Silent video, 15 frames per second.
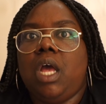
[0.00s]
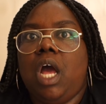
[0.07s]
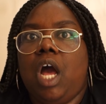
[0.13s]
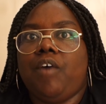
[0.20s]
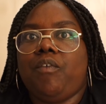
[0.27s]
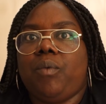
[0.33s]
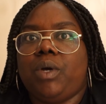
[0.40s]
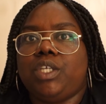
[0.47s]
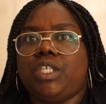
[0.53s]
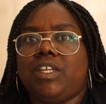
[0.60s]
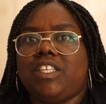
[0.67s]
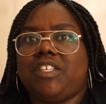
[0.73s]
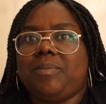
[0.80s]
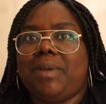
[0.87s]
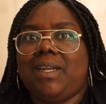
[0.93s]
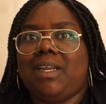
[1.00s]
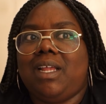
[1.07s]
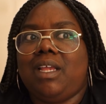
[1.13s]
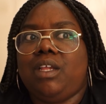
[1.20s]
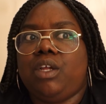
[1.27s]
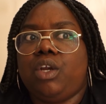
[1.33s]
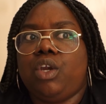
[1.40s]
Otherwise, you have to spend
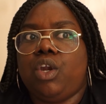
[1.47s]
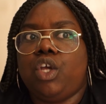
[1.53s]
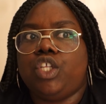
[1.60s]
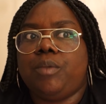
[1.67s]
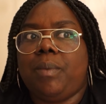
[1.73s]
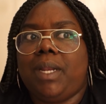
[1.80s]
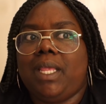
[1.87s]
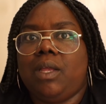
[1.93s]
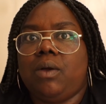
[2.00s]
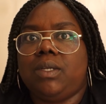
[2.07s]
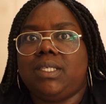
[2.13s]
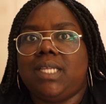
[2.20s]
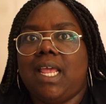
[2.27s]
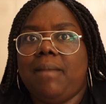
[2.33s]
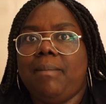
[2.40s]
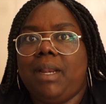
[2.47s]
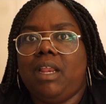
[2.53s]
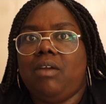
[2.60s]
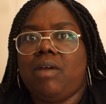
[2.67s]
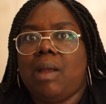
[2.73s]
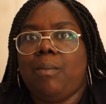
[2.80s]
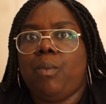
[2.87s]
like loads of money on 10
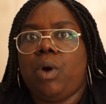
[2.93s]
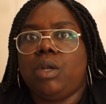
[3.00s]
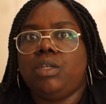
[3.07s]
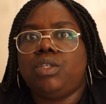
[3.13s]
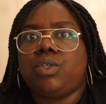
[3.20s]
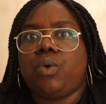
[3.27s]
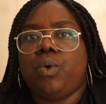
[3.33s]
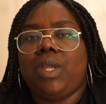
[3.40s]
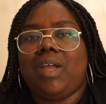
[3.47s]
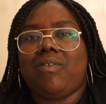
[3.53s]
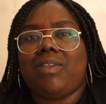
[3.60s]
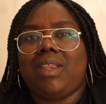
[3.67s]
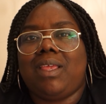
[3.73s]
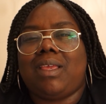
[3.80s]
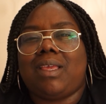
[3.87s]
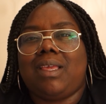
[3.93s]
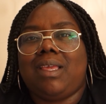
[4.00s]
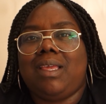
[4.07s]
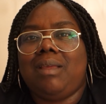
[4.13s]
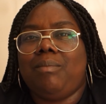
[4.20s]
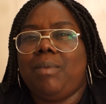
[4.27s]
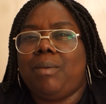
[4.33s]
milligram ones, or you have to take
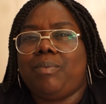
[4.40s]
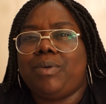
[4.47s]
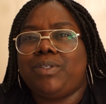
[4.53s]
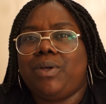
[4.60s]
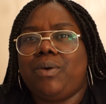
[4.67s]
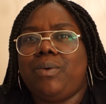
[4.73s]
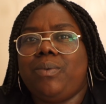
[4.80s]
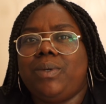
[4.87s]
omeprazole,